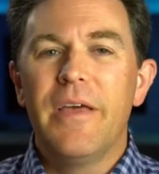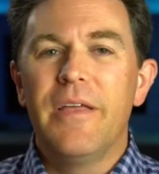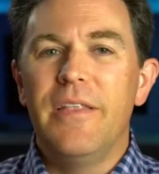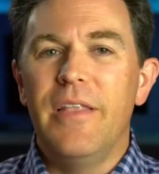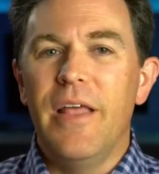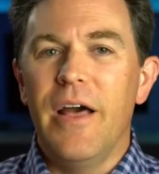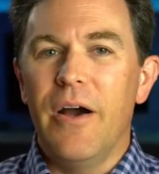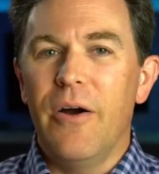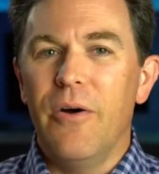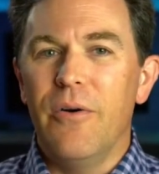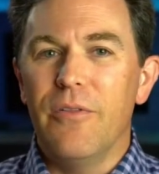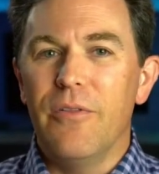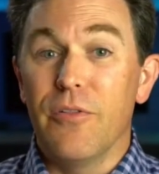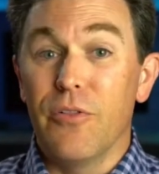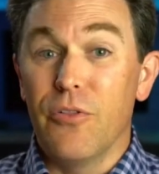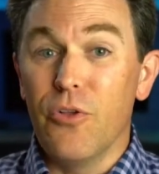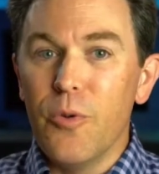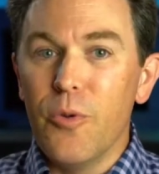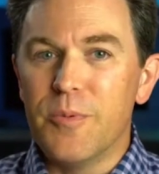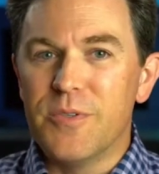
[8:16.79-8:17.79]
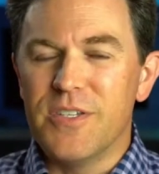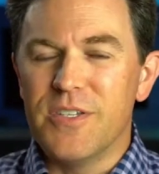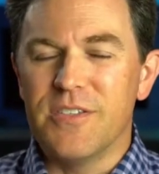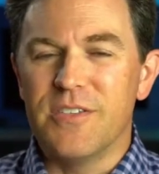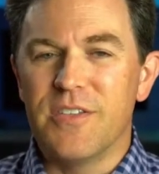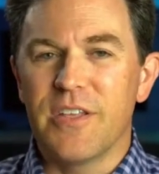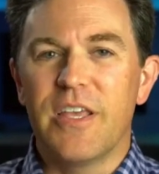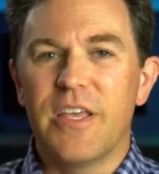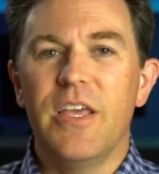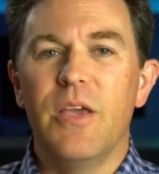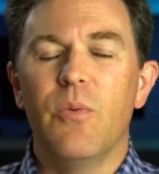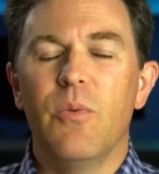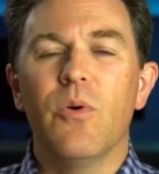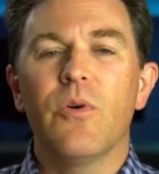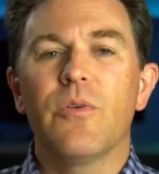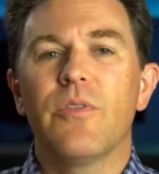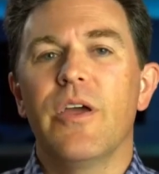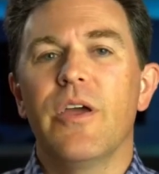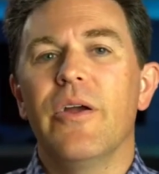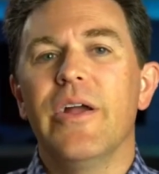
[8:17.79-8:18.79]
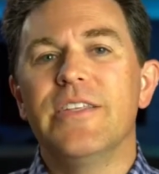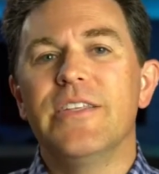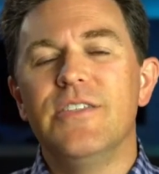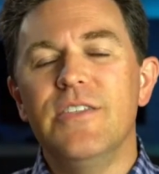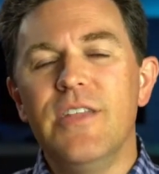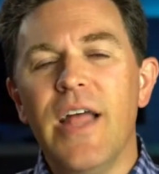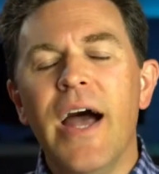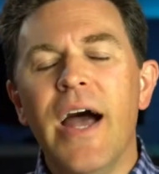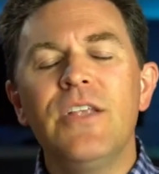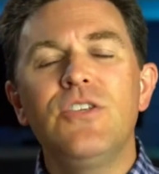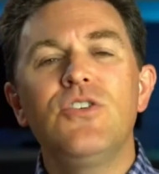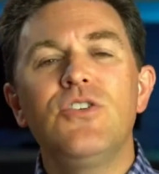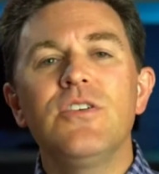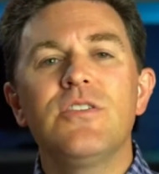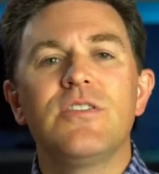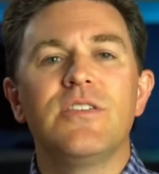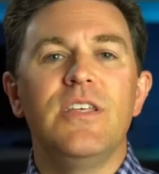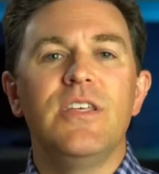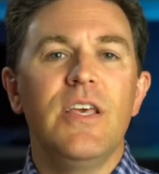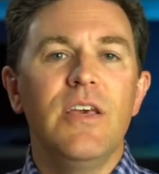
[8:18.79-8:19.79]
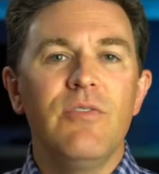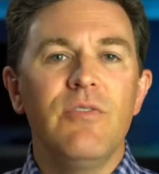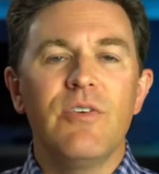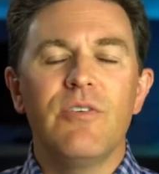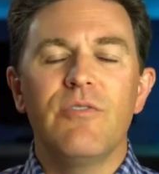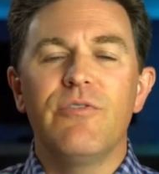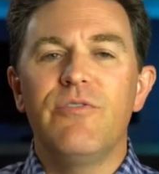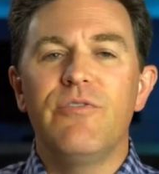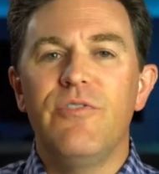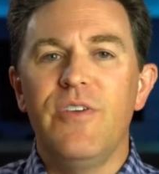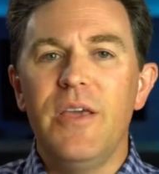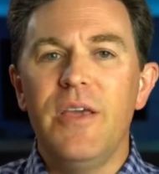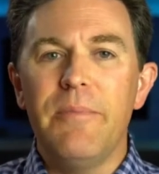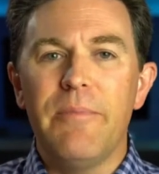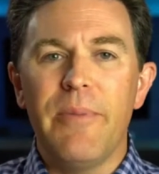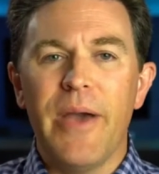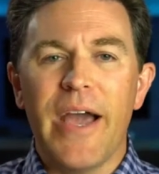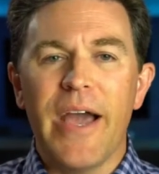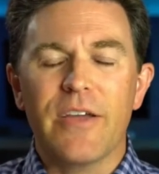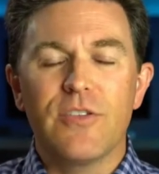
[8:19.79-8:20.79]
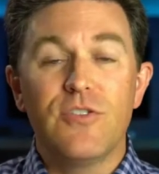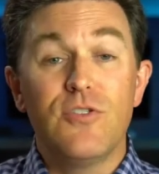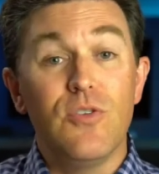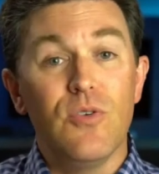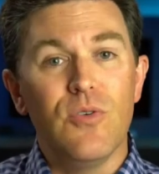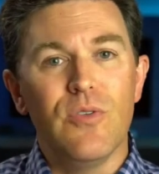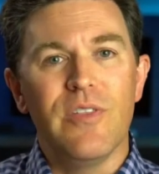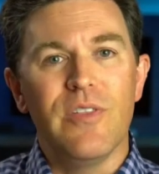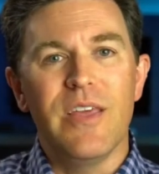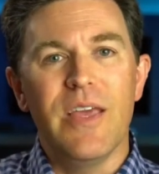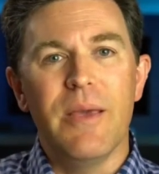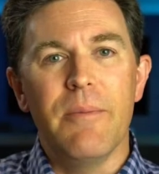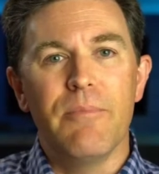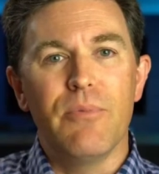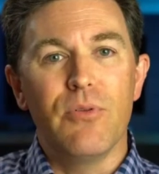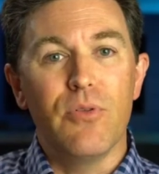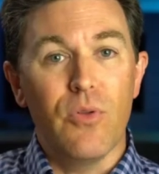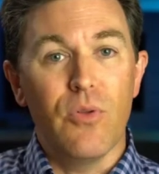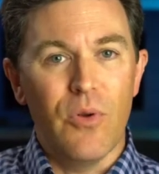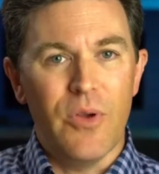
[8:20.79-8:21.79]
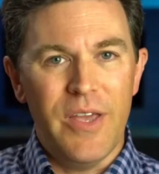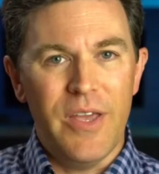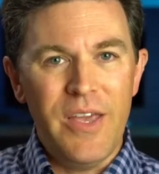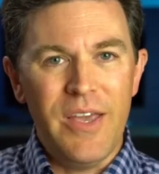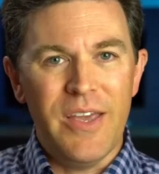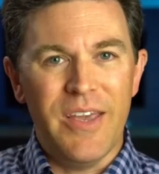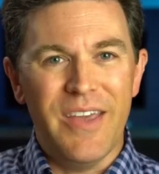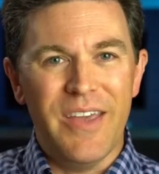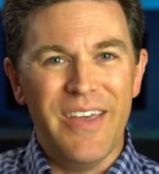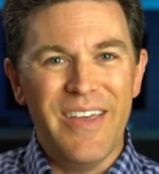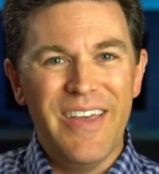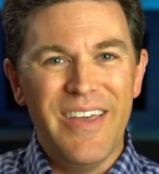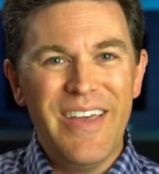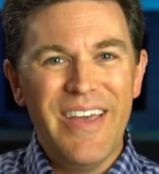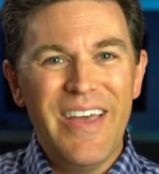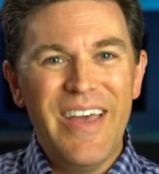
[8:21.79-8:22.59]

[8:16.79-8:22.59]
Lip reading: Now, loops is the key word there. It's not just giving feedback to the employee.